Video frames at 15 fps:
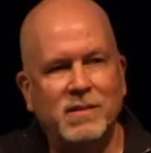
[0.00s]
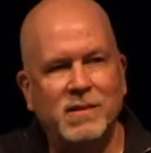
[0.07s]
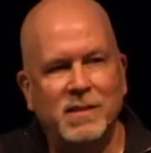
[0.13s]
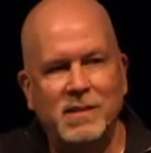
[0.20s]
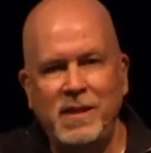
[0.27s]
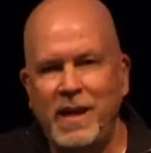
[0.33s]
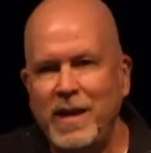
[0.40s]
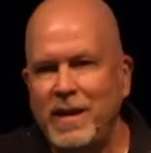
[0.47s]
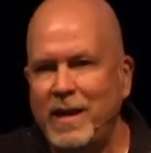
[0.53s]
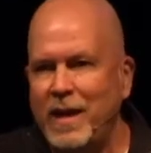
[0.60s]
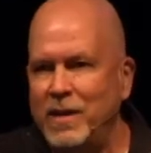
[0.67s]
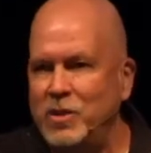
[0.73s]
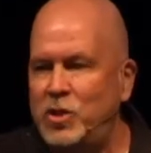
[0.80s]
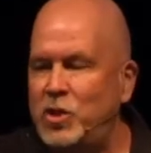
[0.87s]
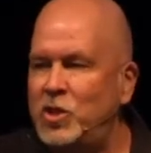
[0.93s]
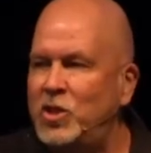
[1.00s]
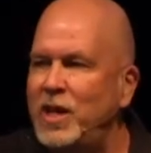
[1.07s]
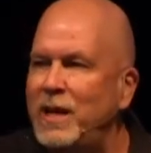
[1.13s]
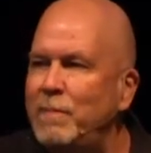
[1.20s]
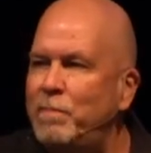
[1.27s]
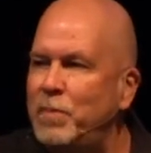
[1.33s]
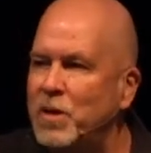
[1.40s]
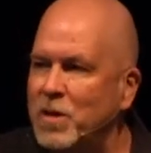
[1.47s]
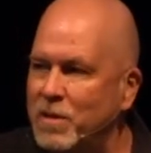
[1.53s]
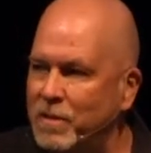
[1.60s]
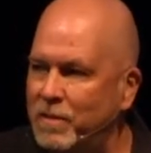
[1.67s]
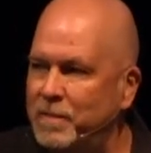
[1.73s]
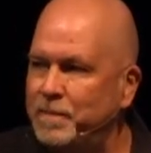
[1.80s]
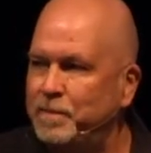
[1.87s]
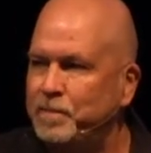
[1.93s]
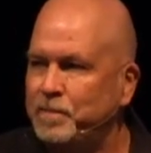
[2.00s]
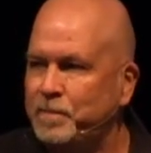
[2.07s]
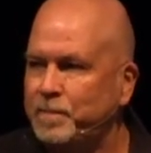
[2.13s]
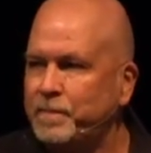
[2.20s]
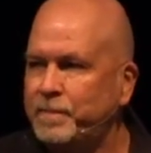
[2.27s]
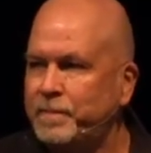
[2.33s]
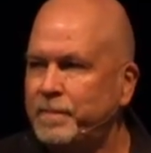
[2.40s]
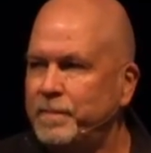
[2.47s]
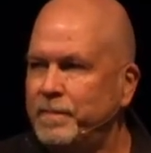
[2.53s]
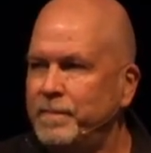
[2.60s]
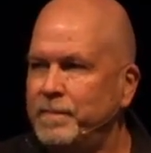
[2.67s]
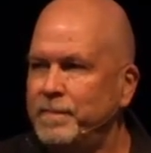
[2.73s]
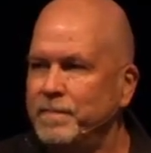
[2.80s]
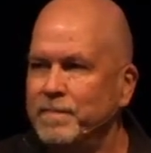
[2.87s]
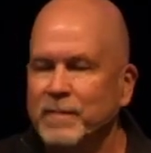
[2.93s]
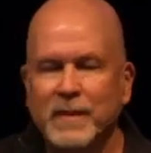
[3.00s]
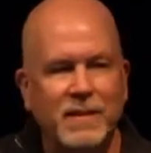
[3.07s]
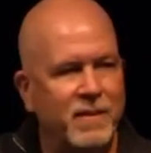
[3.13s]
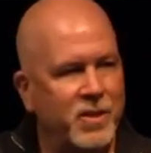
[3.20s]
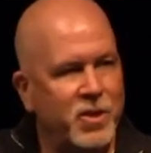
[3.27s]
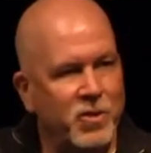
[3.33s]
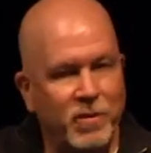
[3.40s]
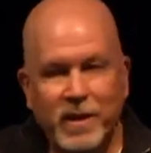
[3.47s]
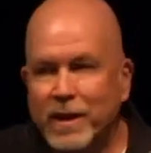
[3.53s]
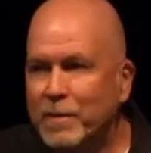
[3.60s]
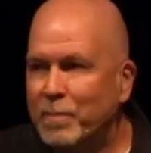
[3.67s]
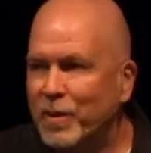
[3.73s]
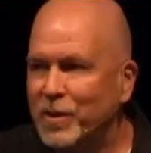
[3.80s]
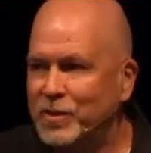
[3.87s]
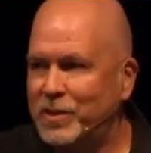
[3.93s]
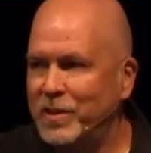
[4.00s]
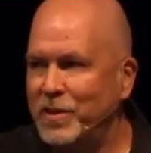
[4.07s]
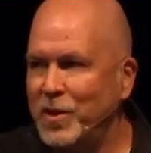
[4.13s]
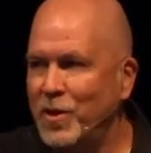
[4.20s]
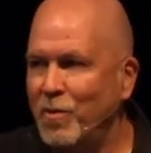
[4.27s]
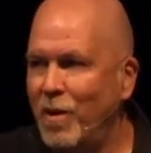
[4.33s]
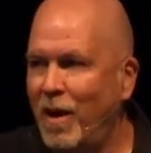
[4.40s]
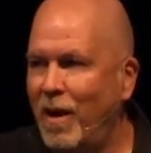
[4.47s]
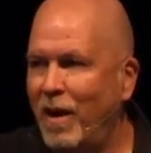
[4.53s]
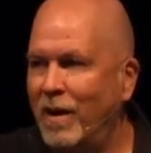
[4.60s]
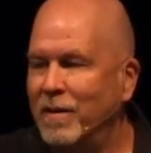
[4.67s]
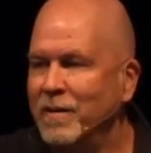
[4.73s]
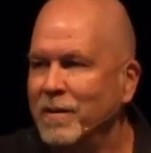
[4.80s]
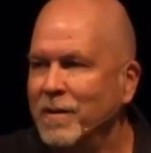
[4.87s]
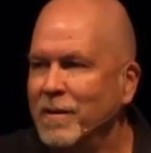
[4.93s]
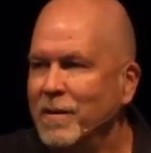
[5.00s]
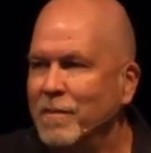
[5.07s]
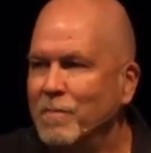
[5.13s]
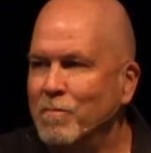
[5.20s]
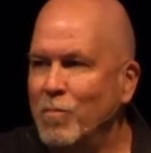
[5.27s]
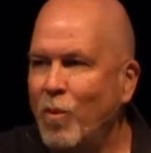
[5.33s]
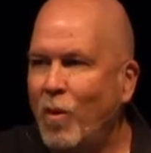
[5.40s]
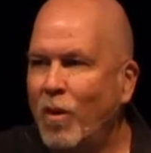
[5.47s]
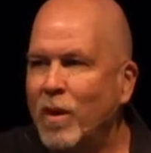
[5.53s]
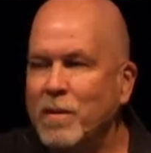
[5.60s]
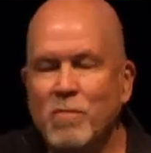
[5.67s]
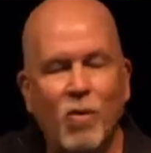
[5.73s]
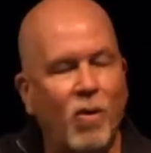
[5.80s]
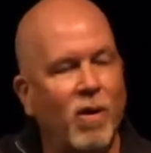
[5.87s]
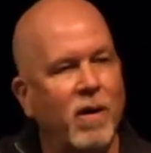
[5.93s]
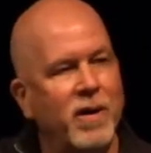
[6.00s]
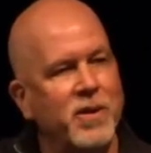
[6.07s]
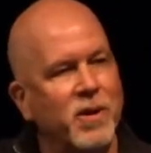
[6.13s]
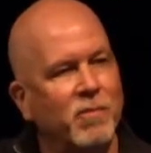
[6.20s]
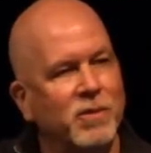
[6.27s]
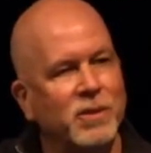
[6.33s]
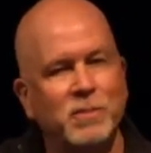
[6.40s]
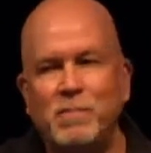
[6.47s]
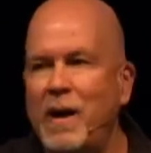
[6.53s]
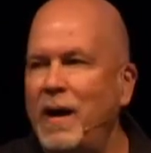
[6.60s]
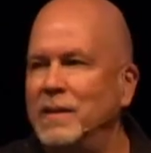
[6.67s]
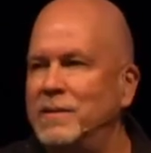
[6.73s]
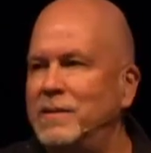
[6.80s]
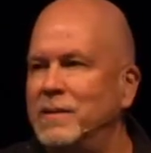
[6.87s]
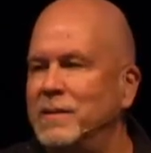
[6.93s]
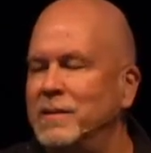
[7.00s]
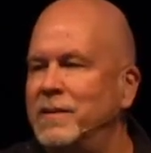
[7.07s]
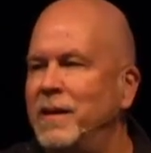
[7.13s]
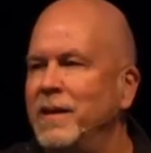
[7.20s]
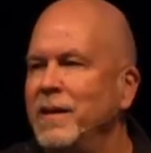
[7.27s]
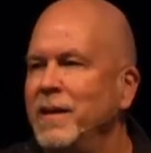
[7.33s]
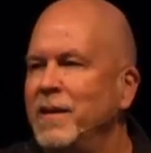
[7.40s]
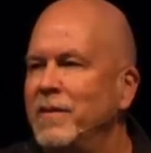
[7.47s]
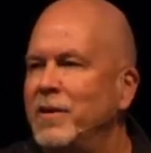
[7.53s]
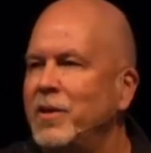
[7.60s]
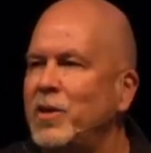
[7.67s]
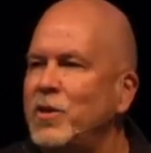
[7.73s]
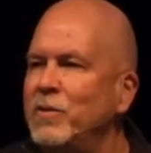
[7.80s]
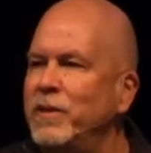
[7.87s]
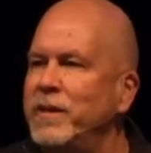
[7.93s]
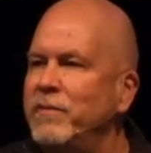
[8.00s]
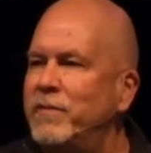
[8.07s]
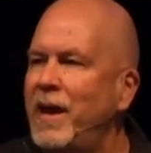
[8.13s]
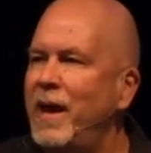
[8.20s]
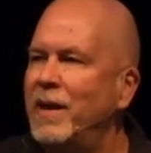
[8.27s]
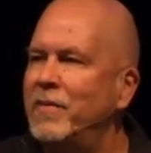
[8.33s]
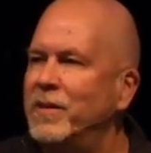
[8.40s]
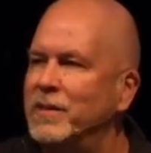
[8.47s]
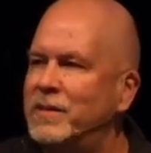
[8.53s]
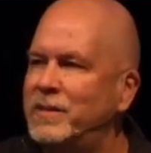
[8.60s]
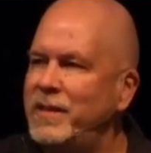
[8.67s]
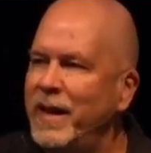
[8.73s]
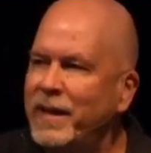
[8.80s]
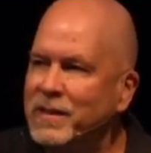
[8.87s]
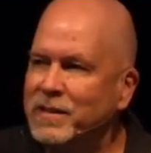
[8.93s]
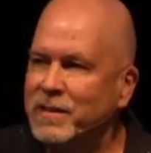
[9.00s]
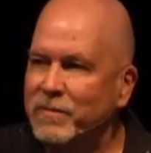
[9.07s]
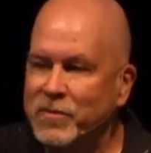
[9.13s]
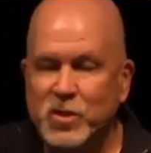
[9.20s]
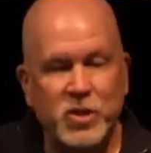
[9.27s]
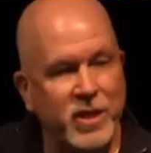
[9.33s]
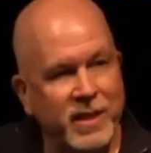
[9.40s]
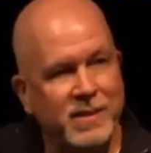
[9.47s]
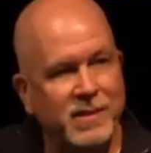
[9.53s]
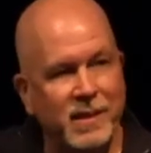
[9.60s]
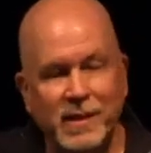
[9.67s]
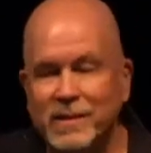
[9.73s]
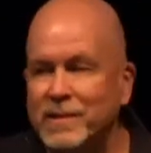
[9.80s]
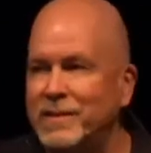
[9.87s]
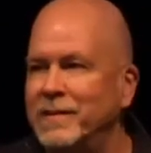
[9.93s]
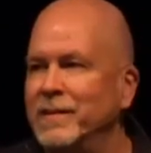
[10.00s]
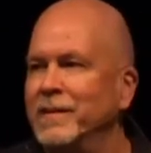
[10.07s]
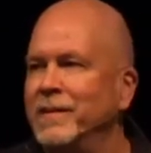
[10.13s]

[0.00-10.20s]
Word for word: to take and shape you, the unique person that you are, more and more in your responses that, that you leave kind of this taste of Jesus